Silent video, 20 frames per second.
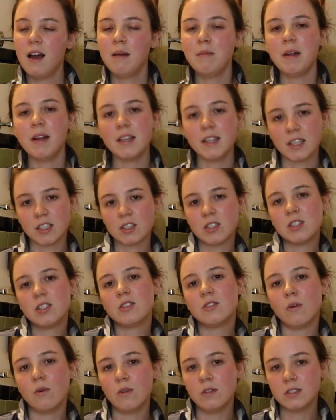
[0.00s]
not like
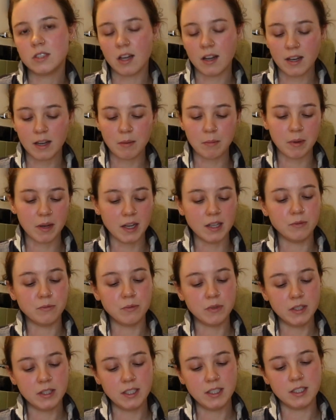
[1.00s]
sold on it, but I
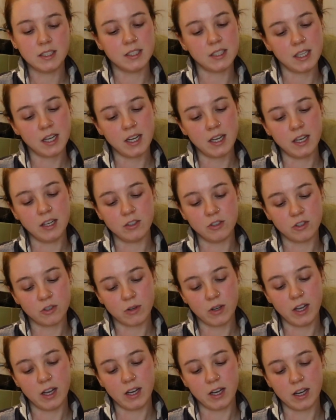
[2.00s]
really did
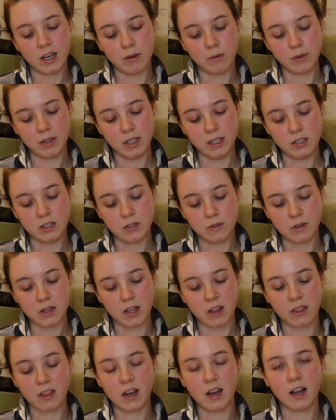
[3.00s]
enjoy it, and I really do
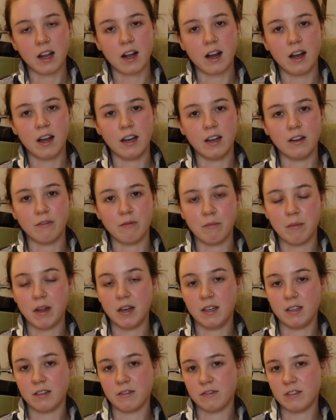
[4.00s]
think that it kind of
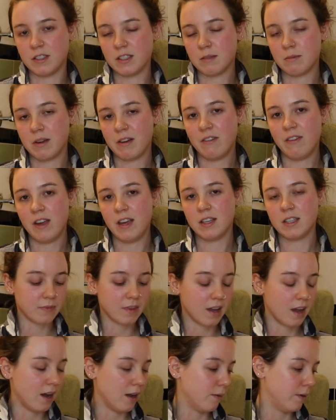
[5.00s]
made a difference in my face.
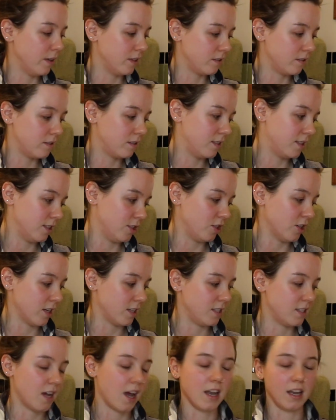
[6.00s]
I would
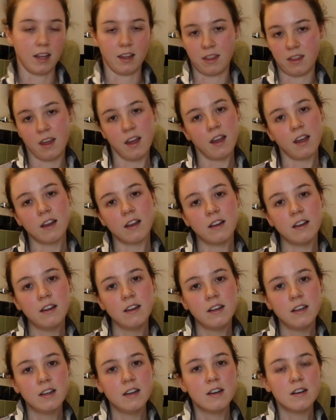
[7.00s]
suggest anything
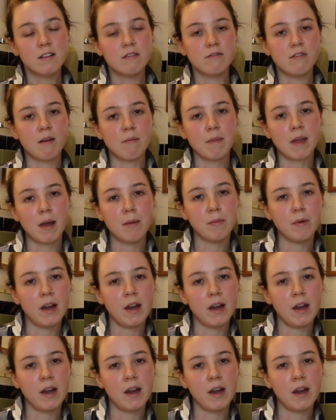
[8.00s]
from that